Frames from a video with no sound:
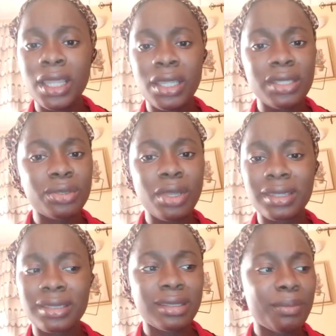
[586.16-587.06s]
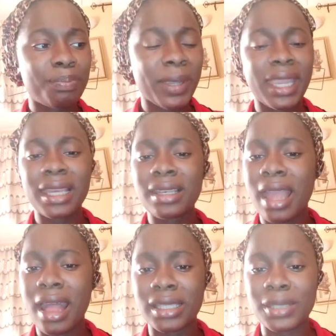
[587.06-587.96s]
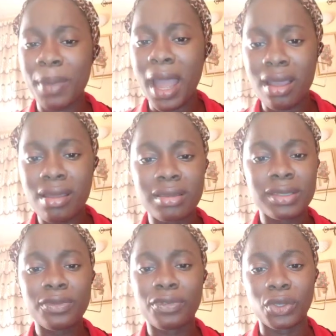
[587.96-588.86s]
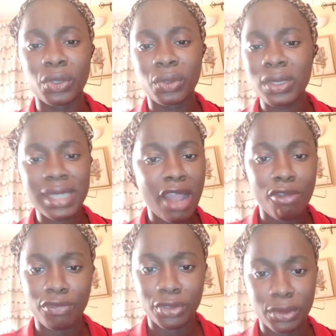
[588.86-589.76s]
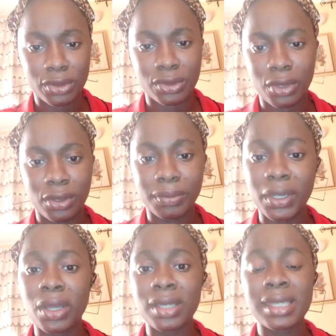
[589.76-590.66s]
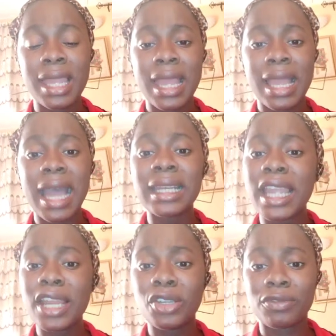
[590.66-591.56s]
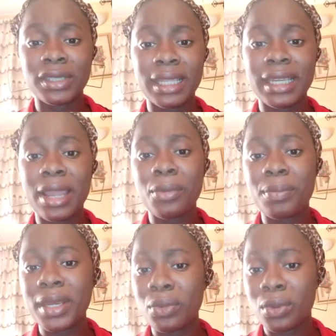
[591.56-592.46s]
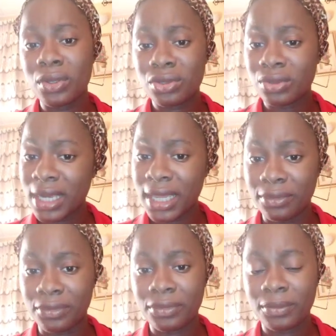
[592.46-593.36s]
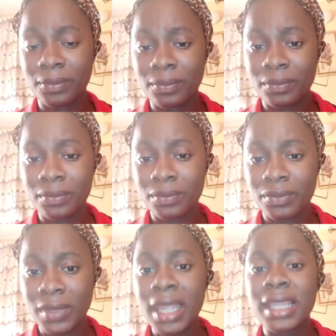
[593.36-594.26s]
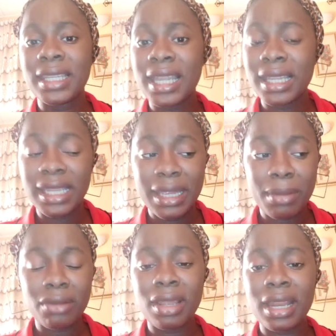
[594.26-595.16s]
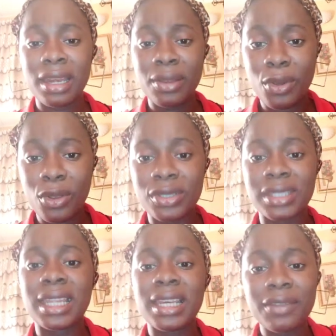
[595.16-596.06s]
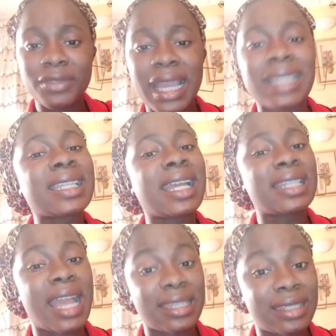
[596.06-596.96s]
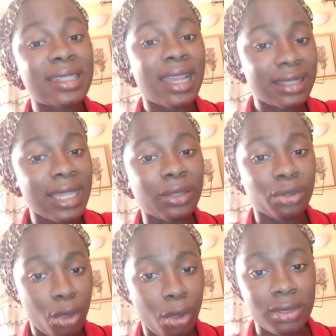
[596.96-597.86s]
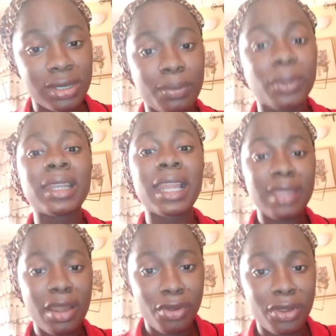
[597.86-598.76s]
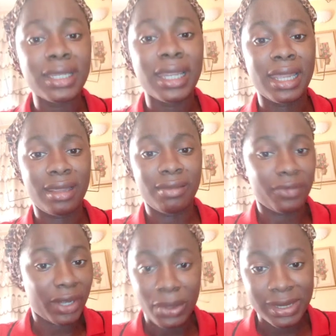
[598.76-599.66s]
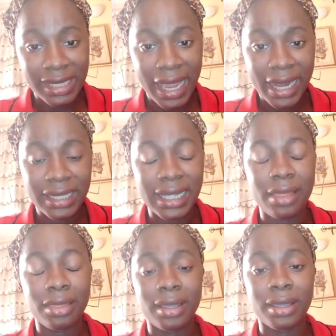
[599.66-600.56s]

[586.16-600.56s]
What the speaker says: It's not picking a spouse for your daughter or for your son, because at the end of the day, they will be the ones to leave. The Emmanuel and Liquorose, they lived as cat and dogs, but later on they reconciled and